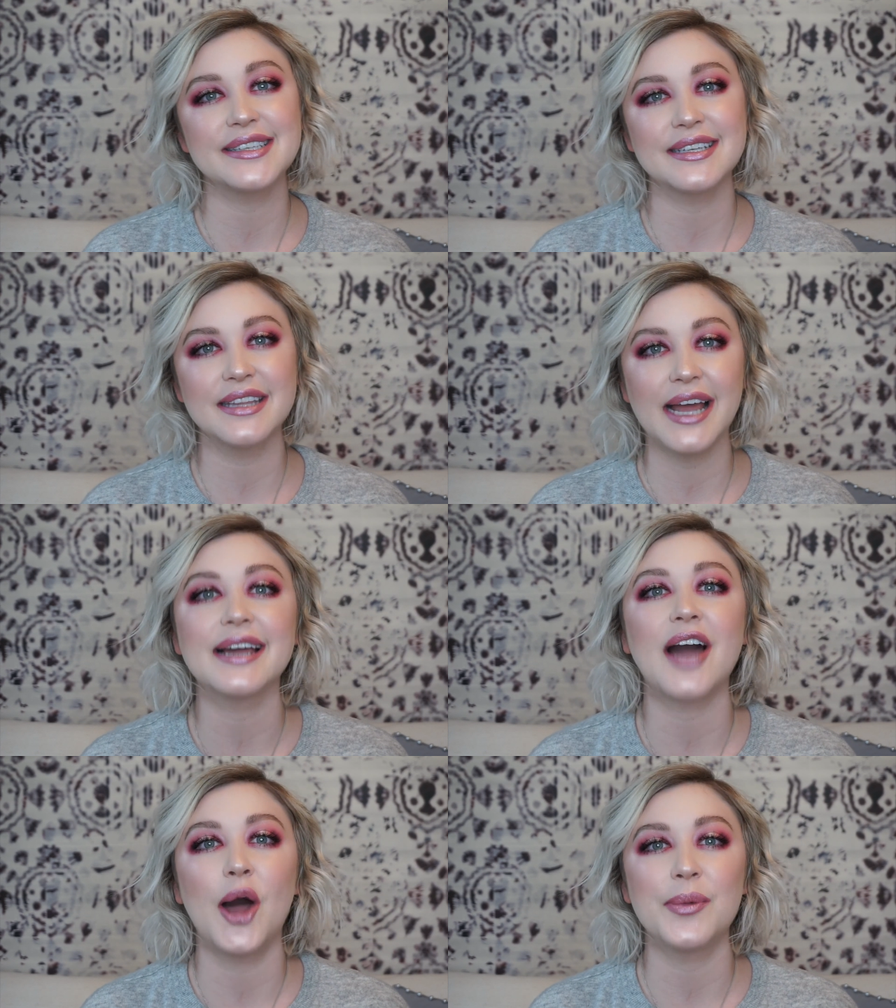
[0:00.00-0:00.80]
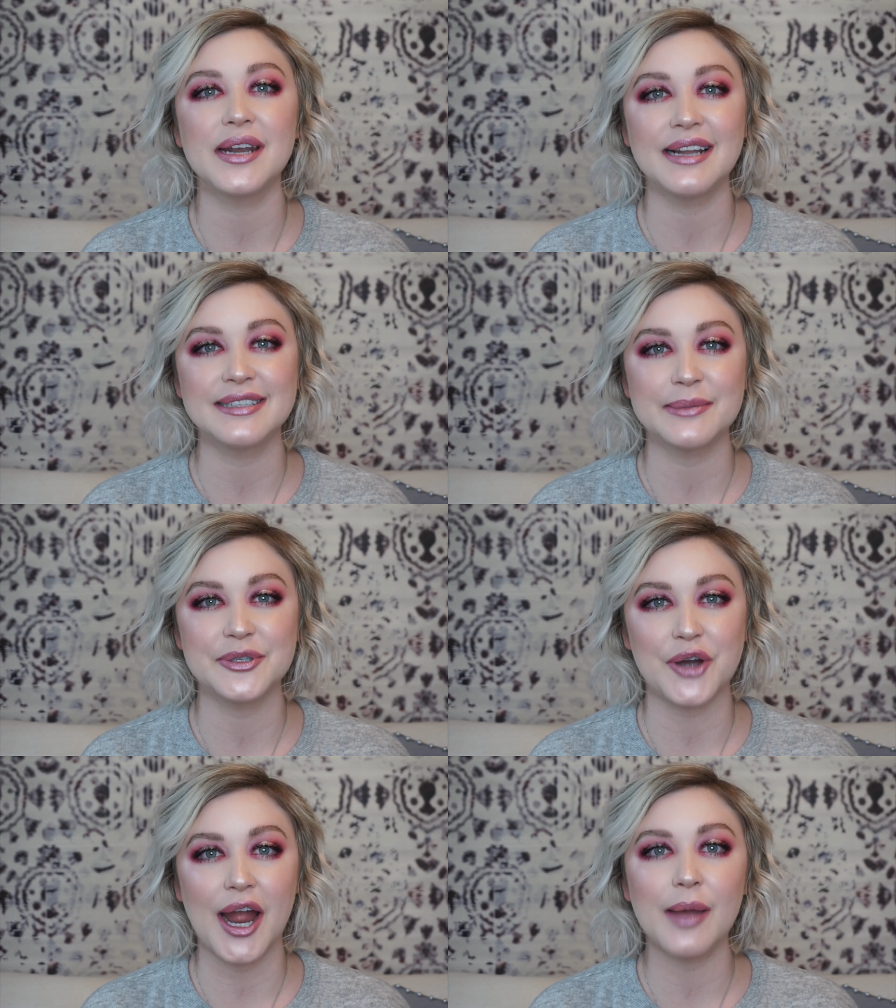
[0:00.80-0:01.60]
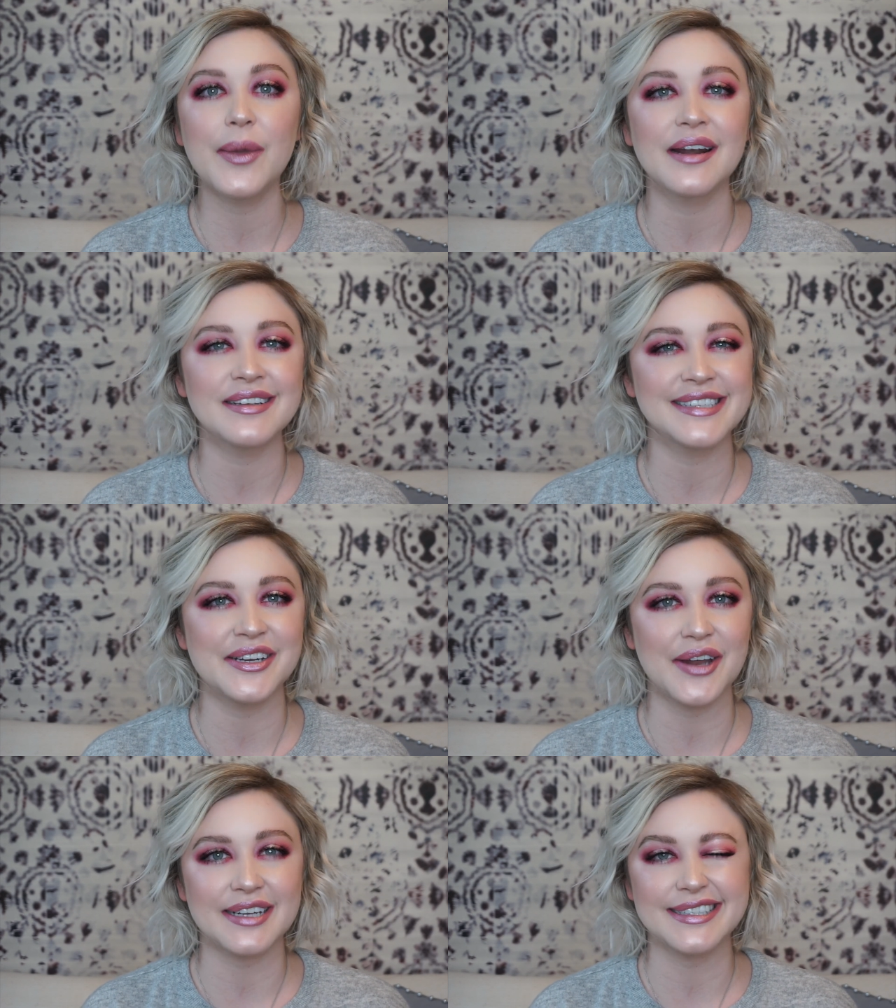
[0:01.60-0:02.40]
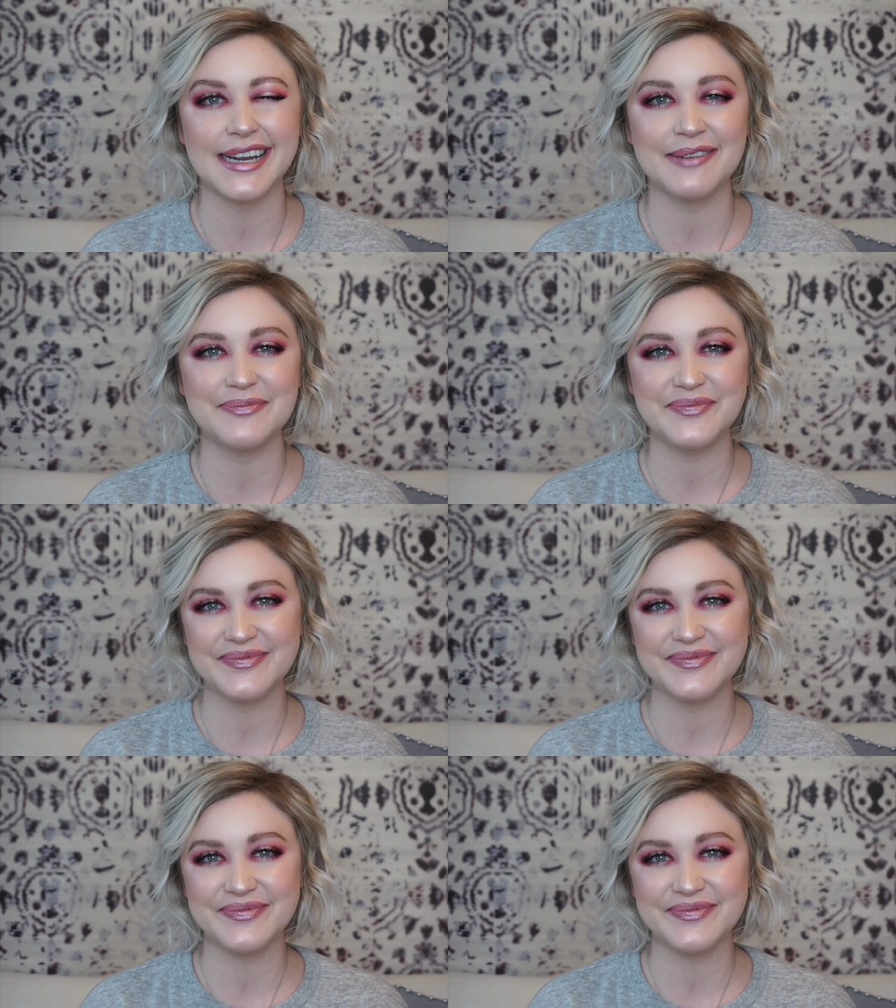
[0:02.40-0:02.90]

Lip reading: to like, comment, and subscribe, and I'll see you next time.